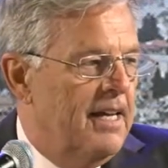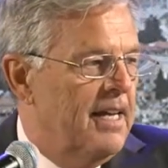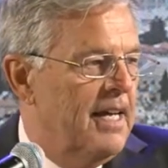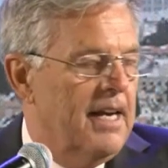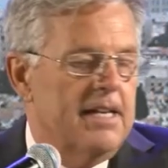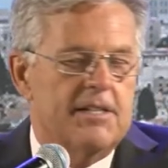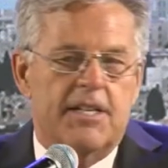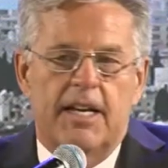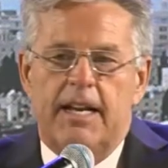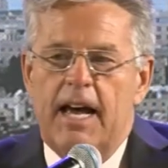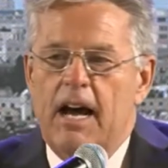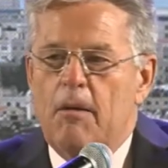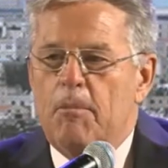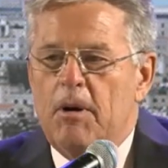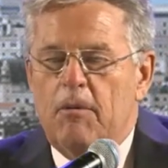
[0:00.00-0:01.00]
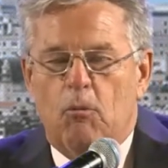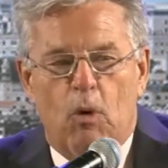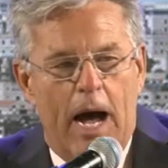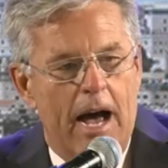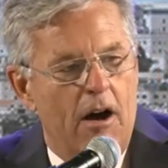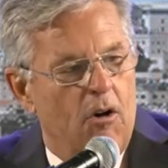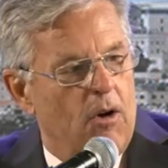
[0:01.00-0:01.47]
And I said to Albert,
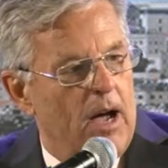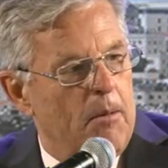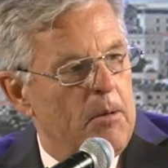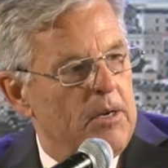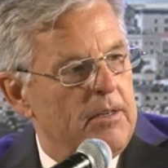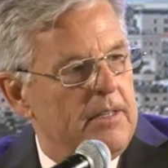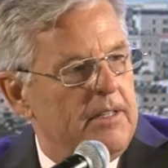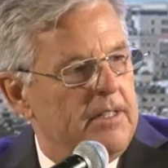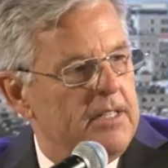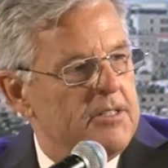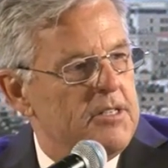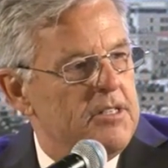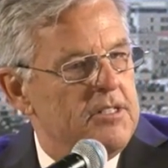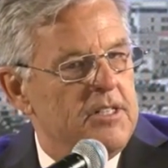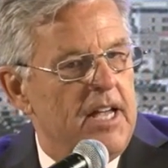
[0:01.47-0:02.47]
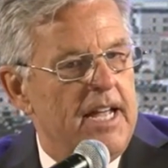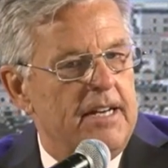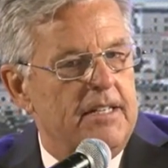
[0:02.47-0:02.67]
"Wow, Albert, this is a